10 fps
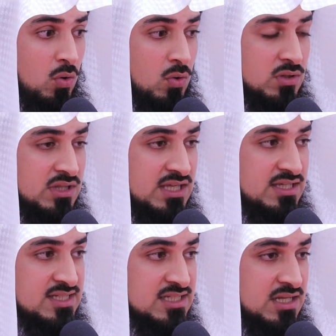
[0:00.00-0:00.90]
All
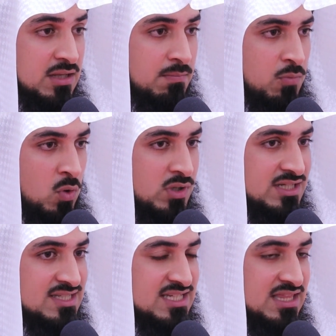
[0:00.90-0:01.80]
these
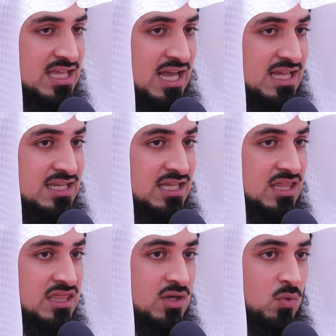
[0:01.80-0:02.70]
points in the
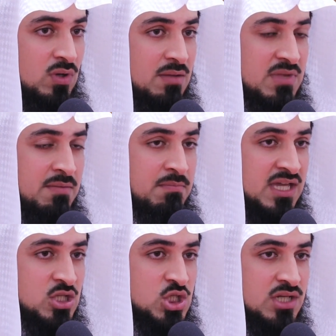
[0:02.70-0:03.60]
hadith, the ulama
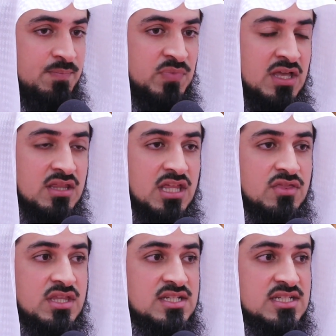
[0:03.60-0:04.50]
mention
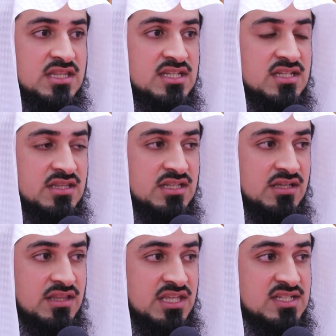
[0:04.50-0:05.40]
that this, these,
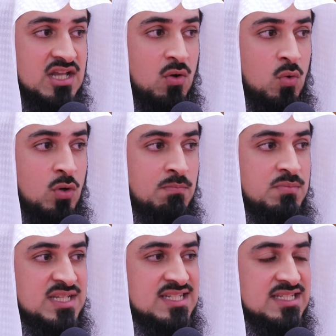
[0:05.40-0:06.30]
these are all
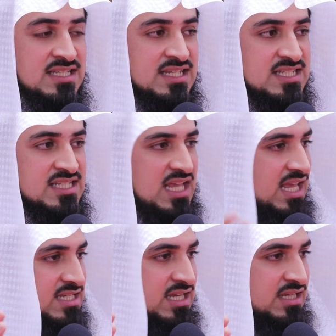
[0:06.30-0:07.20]
business
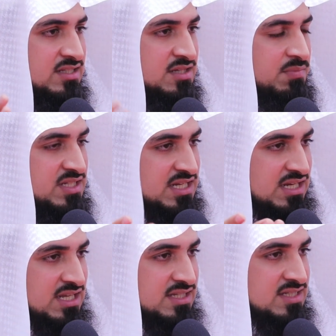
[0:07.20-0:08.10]
etiquettes. A
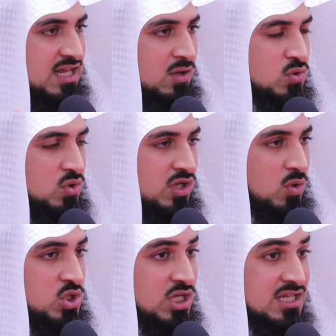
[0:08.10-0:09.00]
person learns how to
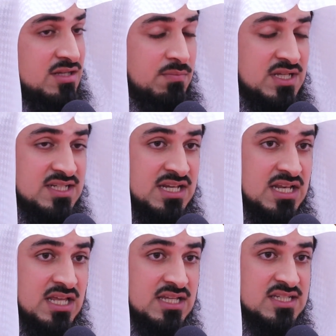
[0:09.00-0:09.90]
negotiate. A person
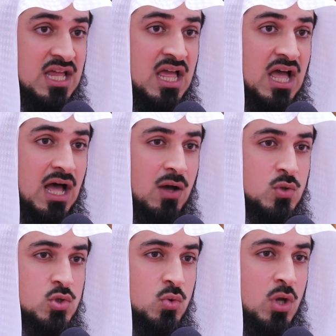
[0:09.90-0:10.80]
learns
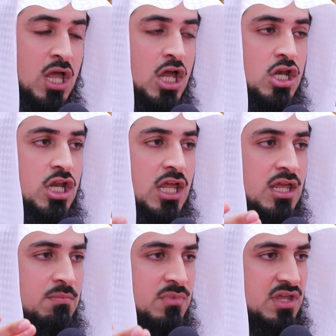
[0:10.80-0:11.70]
how to
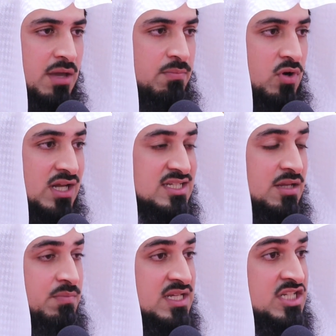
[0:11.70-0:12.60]
name their price.
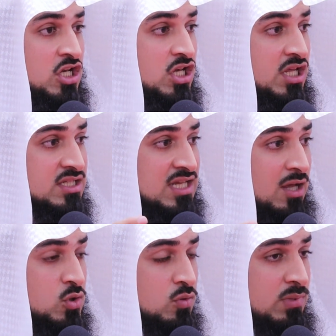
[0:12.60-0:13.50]
A person learns
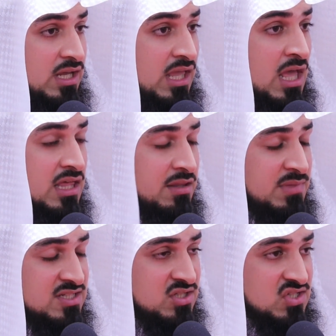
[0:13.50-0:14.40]
how to buy. The
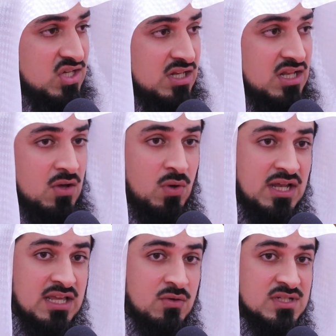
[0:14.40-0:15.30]
Messenger sallallahu
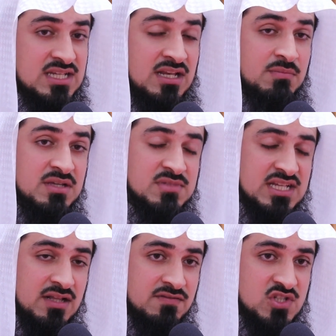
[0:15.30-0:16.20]
alaihi wasallam
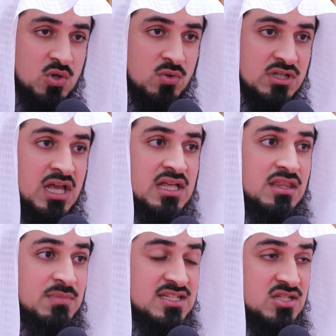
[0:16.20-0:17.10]
himself sold.
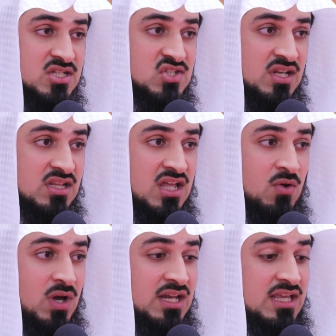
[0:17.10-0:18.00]
The Messenger
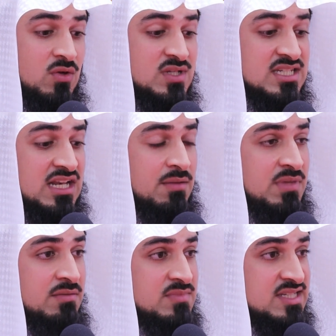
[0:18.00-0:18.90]
sallallahu alaihi
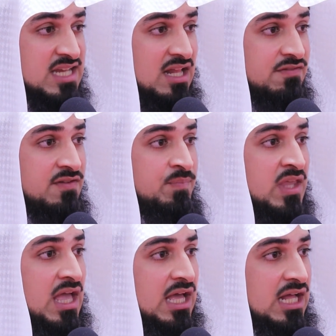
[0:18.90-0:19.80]
wasallam
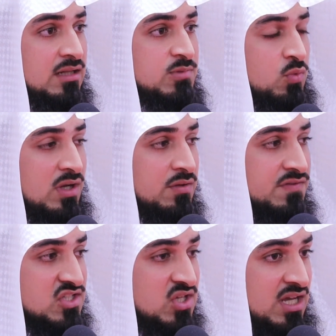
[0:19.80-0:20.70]
himself helped one
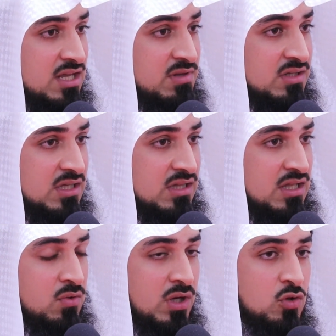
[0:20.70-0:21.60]
of the Sahaba
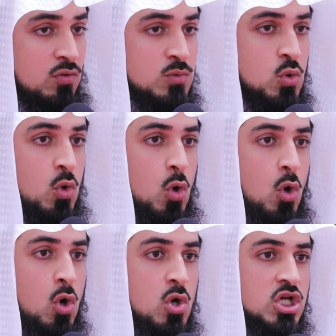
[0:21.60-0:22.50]
radiallahu anhum to
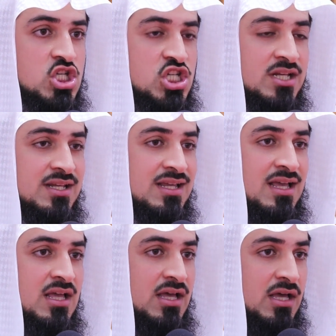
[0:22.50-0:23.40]
auction
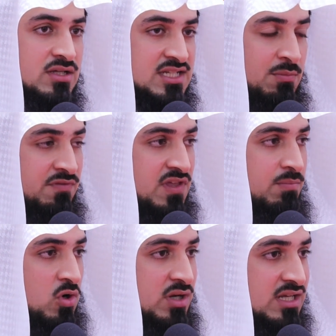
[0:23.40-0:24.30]
some of their
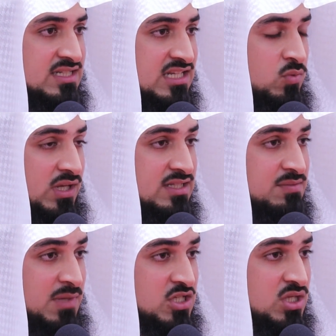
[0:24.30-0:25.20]
products. That's why
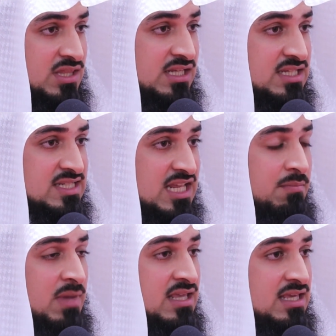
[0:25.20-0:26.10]
it's mentioned that he said,
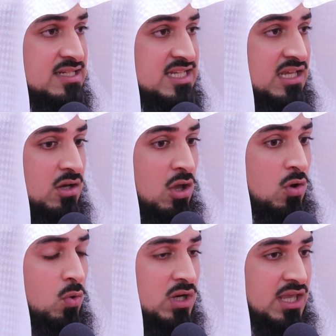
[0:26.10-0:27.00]
"Man yazid,"
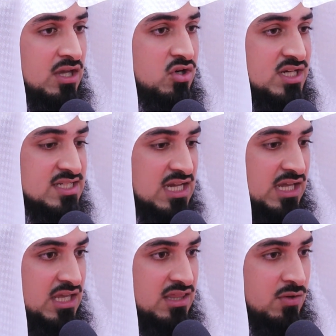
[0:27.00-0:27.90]
who'll increase,
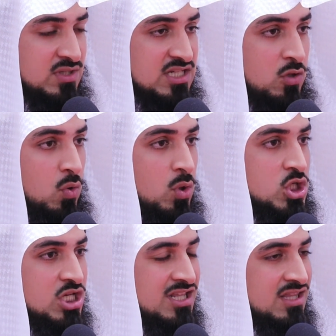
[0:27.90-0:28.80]
i.e., there was an
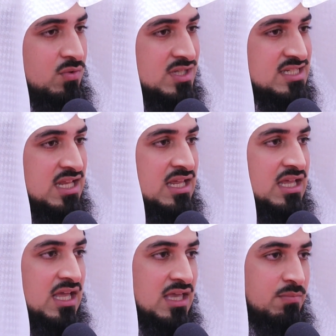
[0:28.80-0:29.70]
auction and there was
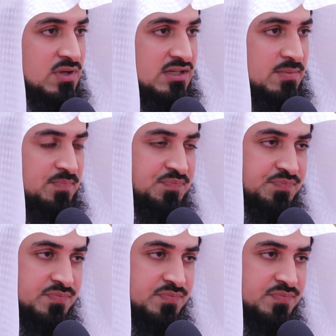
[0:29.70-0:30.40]
a bid.